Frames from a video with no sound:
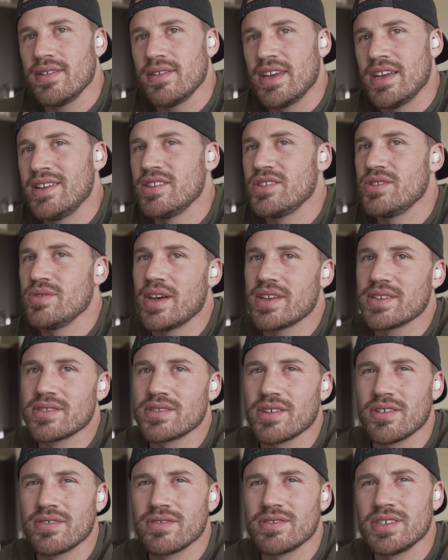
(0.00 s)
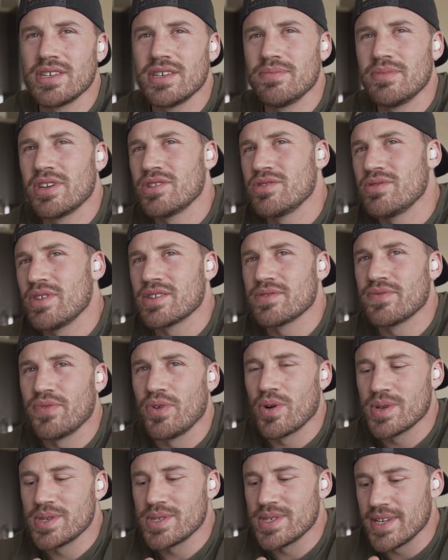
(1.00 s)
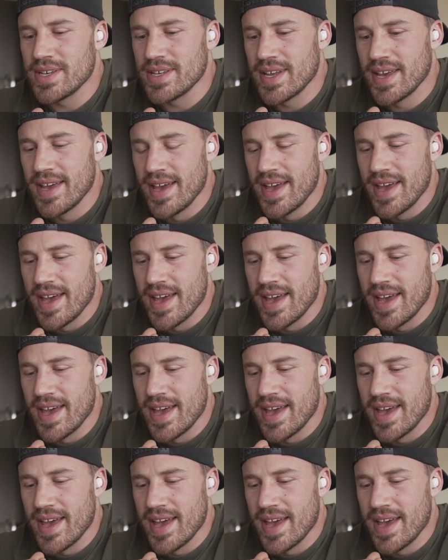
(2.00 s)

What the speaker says: into 2013, begin 2014.